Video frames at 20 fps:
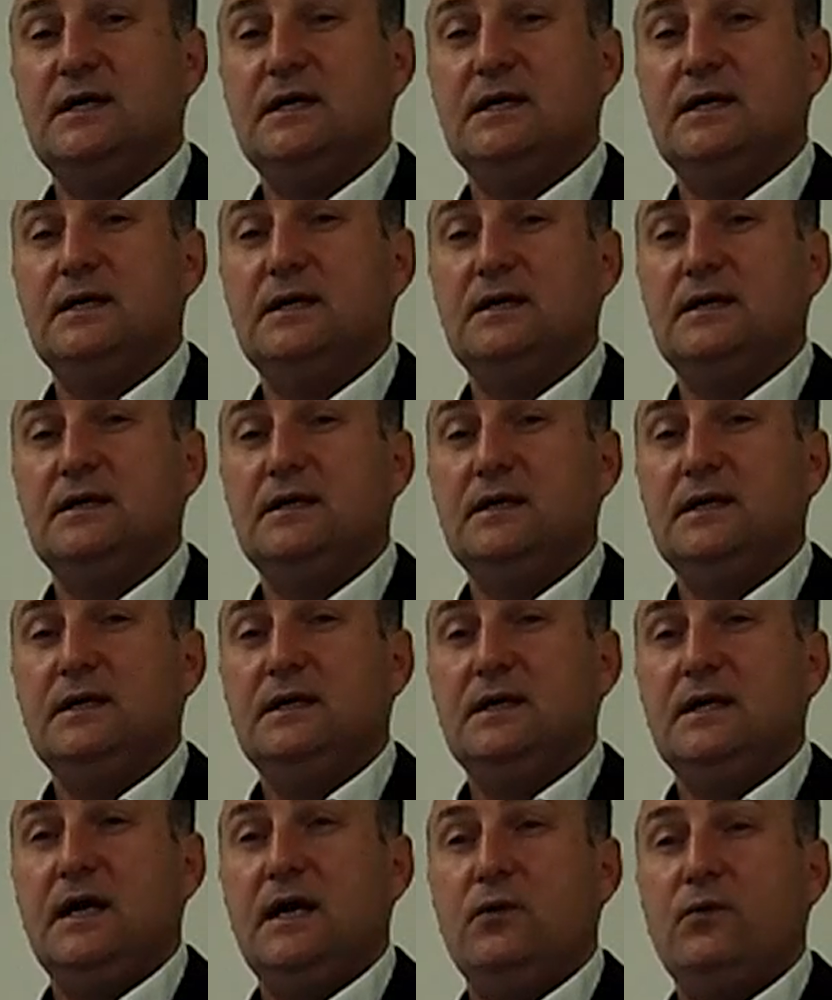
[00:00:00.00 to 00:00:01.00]

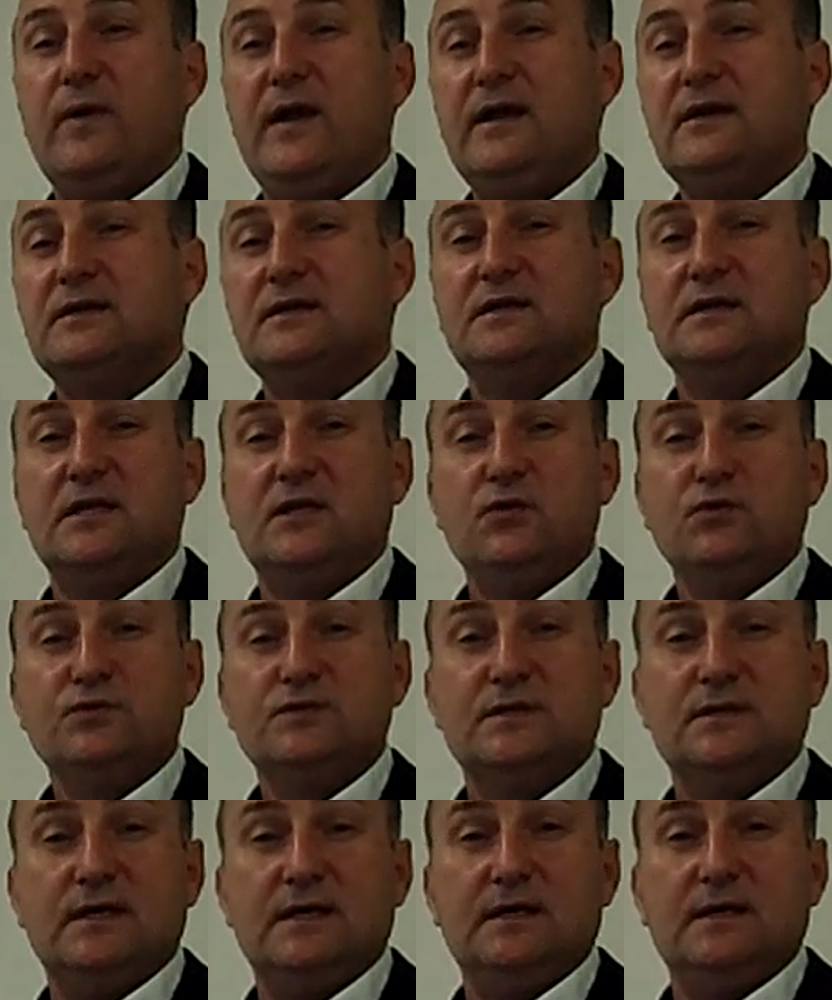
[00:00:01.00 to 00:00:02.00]
around and
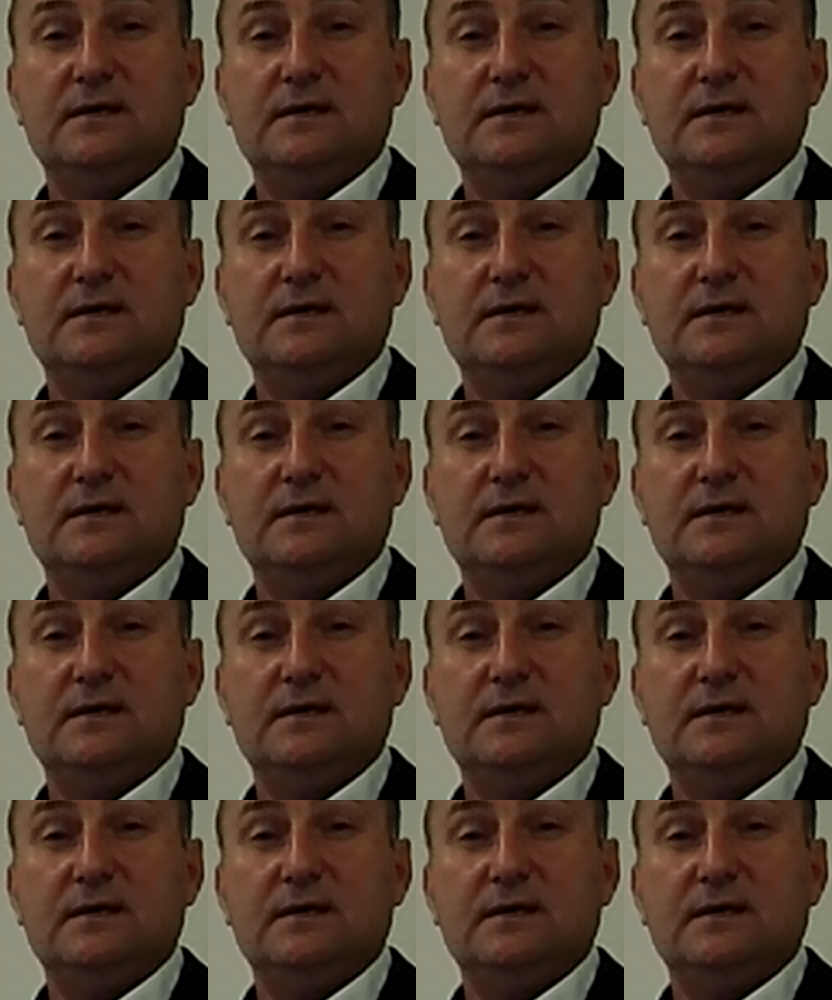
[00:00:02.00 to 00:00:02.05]
guilt,